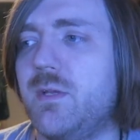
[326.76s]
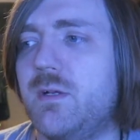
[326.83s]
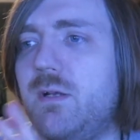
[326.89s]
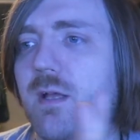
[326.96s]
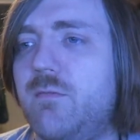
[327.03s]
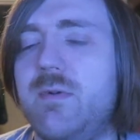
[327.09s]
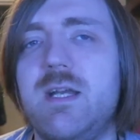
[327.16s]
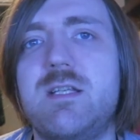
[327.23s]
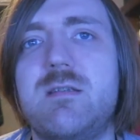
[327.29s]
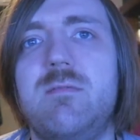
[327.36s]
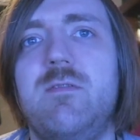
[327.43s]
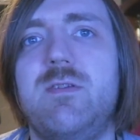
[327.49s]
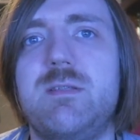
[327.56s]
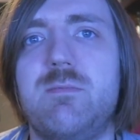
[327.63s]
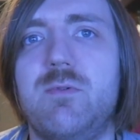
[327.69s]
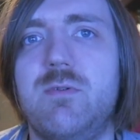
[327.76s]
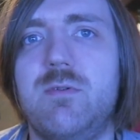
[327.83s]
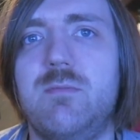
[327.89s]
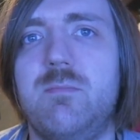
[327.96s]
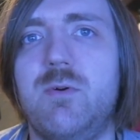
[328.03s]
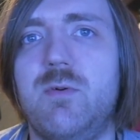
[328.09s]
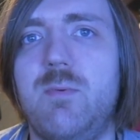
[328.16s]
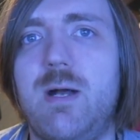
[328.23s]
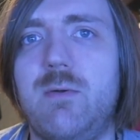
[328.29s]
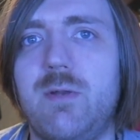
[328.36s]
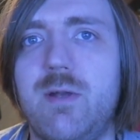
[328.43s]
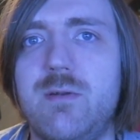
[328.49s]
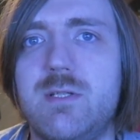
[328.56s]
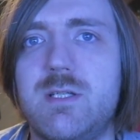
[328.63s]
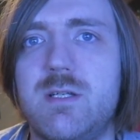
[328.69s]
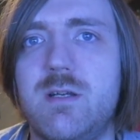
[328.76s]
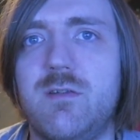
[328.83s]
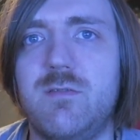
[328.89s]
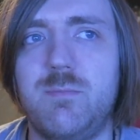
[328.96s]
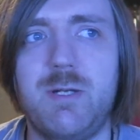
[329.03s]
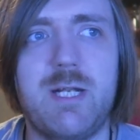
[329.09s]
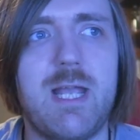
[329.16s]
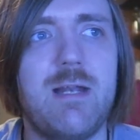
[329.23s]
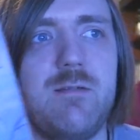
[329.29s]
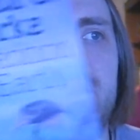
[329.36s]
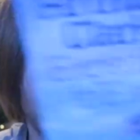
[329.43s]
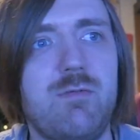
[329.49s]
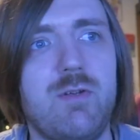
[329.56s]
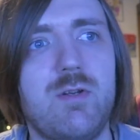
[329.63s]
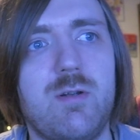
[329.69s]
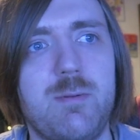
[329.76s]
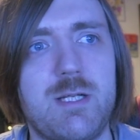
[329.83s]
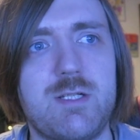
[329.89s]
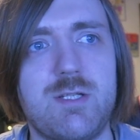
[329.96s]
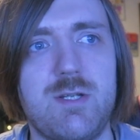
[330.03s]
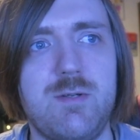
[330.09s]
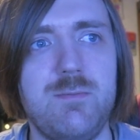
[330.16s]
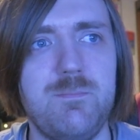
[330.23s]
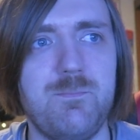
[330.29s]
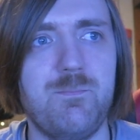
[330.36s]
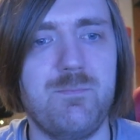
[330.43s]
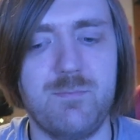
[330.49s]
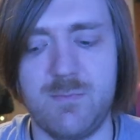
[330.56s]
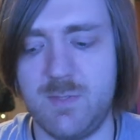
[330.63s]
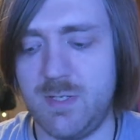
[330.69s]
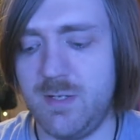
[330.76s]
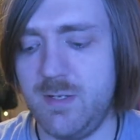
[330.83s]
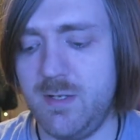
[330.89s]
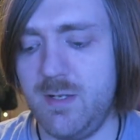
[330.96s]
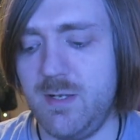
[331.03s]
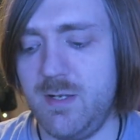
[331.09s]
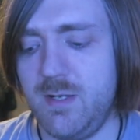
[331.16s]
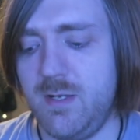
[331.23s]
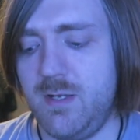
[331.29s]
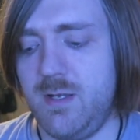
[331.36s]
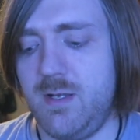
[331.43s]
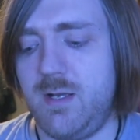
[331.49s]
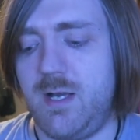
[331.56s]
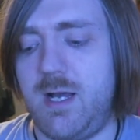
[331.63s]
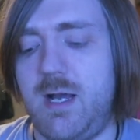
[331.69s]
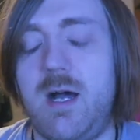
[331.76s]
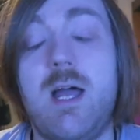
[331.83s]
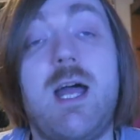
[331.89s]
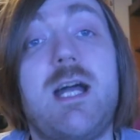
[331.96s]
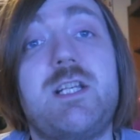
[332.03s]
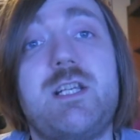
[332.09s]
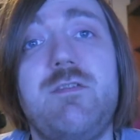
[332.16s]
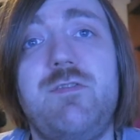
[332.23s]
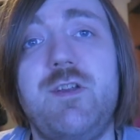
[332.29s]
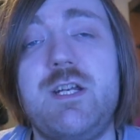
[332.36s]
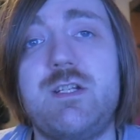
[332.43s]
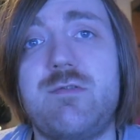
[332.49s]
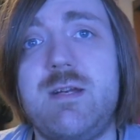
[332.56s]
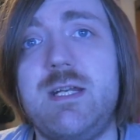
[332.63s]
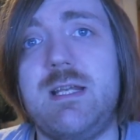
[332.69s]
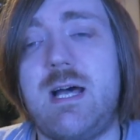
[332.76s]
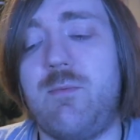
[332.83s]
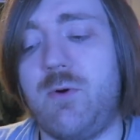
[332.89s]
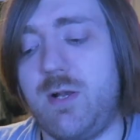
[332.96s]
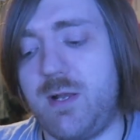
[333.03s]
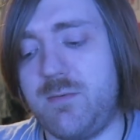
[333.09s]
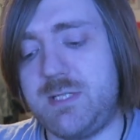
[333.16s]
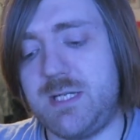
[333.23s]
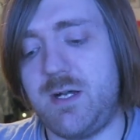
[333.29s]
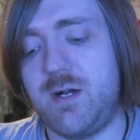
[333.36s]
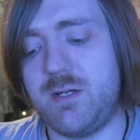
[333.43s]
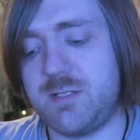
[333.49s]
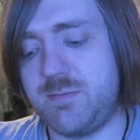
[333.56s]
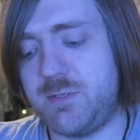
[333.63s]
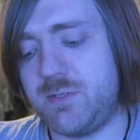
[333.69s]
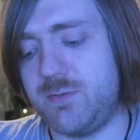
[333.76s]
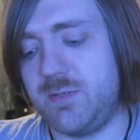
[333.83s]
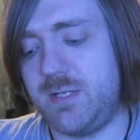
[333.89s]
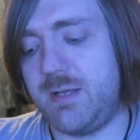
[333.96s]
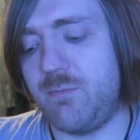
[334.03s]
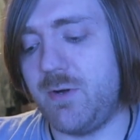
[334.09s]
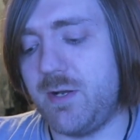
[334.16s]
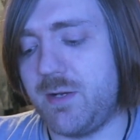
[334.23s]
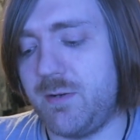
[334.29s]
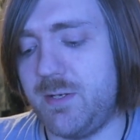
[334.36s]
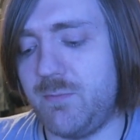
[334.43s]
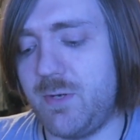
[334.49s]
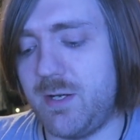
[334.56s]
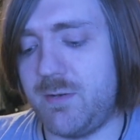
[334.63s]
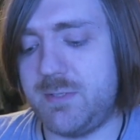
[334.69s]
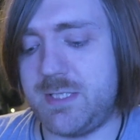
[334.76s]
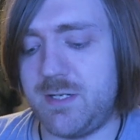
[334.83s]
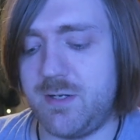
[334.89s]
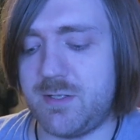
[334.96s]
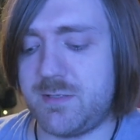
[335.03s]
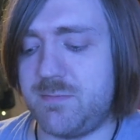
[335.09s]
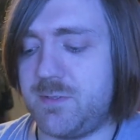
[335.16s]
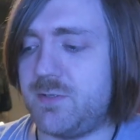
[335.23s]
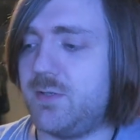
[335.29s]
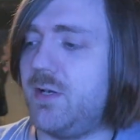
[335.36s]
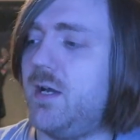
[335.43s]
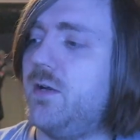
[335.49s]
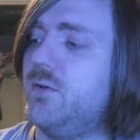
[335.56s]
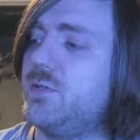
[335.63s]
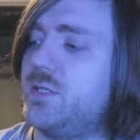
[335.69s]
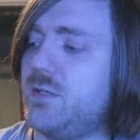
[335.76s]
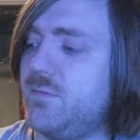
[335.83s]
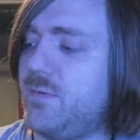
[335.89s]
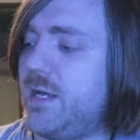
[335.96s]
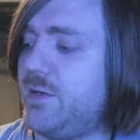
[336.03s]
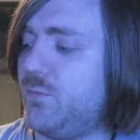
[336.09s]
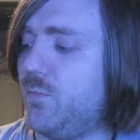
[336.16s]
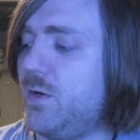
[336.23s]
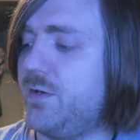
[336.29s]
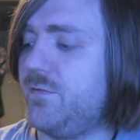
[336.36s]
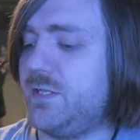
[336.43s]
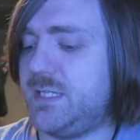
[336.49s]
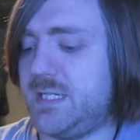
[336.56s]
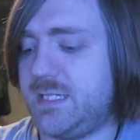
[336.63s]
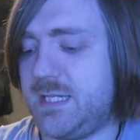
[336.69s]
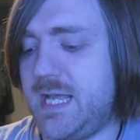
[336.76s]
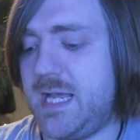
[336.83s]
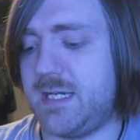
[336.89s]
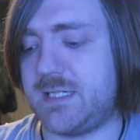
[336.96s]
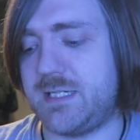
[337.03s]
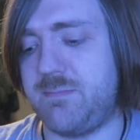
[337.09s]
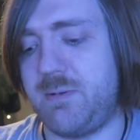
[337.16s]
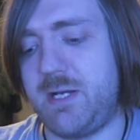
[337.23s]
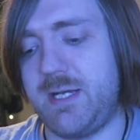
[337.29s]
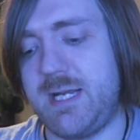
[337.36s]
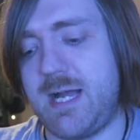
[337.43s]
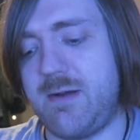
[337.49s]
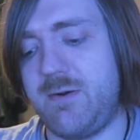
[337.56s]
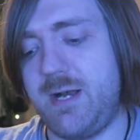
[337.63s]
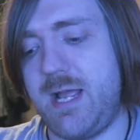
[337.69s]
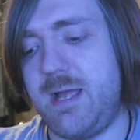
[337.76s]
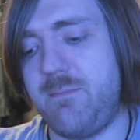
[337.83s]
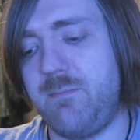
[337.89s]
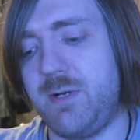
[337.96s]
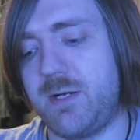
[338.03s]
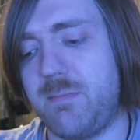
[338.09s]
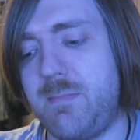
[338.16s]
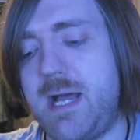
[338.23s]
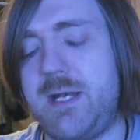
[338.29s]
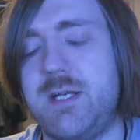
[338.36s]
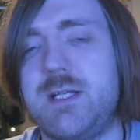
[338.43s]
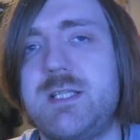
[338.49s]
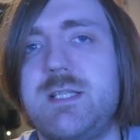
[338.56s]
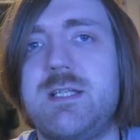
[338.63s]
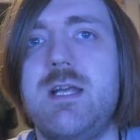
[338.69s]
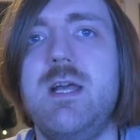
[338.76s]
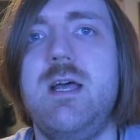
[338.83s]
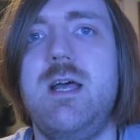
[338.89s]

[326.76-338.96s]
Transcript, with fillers: like read some of his more, more well-known stuff. But again, review coming soon. Uh, I actually finished reading that while I was in hospital, and then while I, while I was in hospital, I also read One of Us Is Next by Karen M. McManus.